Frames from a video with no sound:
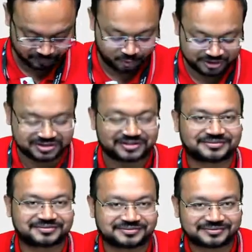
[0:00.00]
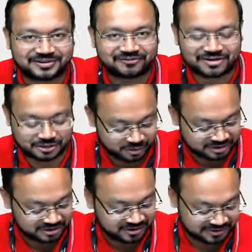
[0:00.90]
question. The first
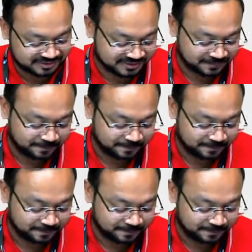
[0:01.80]
question is,